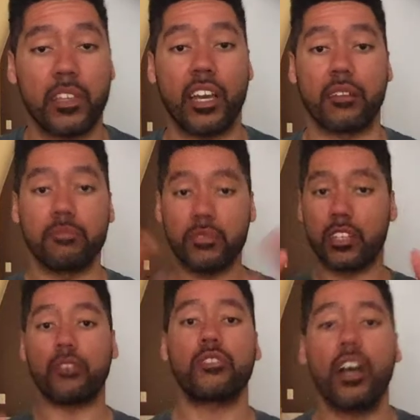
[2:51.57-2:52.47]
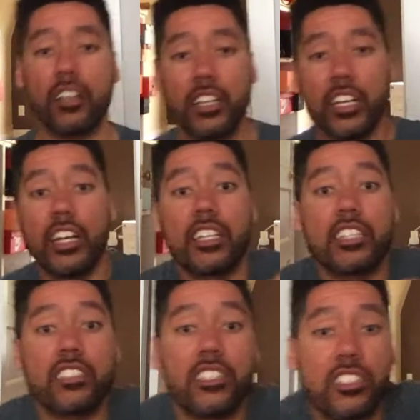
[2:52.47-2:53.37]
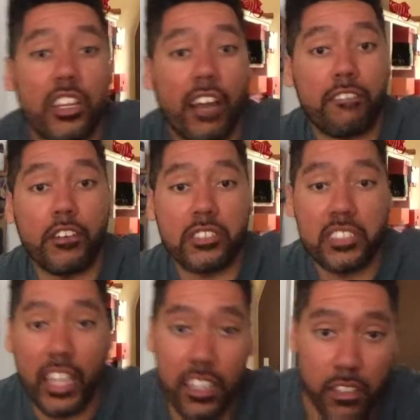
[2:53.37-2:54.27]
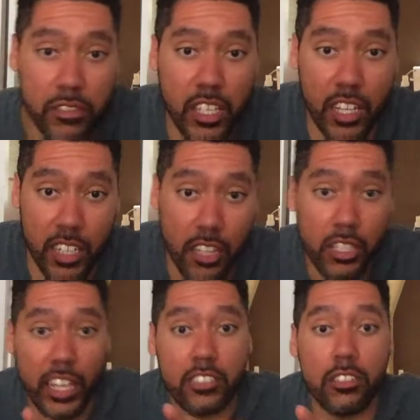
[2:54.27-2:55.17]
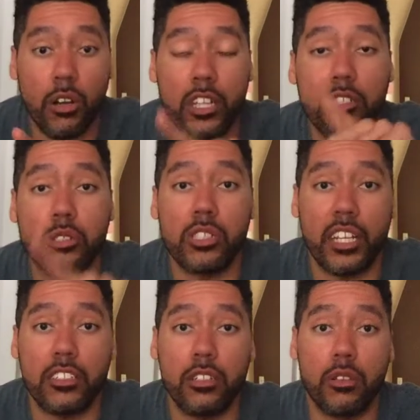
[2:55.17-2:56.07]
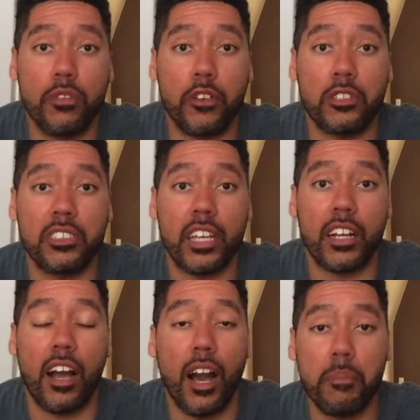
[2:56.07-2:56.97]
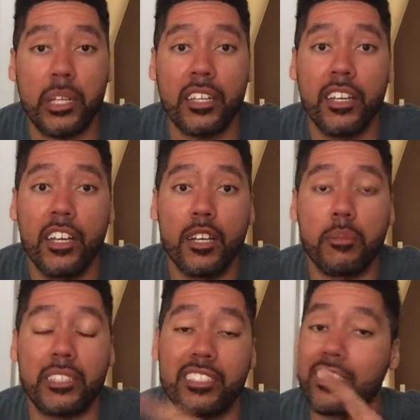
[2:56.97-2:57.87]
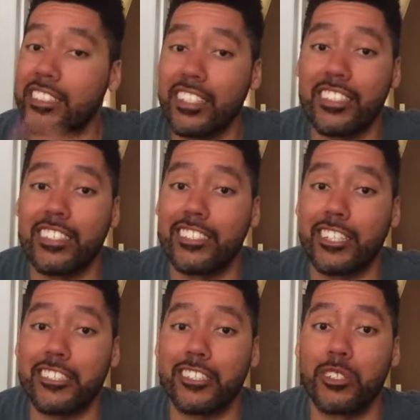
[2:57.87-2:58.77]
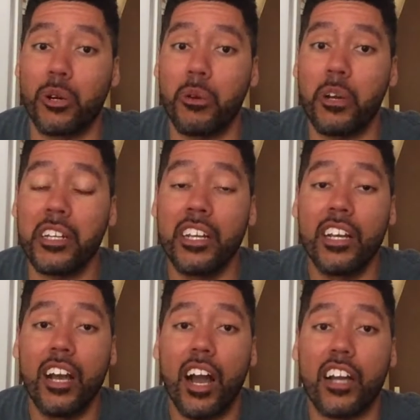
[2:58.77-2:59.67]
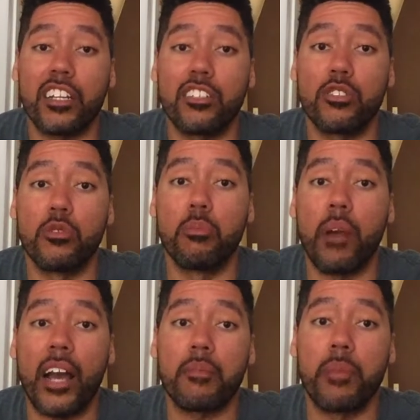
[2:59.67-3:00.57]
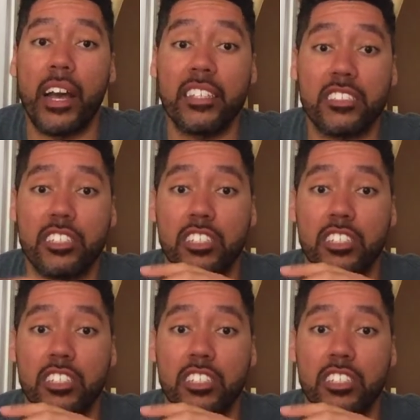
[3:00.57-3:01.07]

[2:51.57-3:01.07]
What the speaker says: Okay, enough talk. Let's get to that first set of 10. Now, you guys know I usually like to do the first set hopping, but since this is just a door one, I'm going to do my best to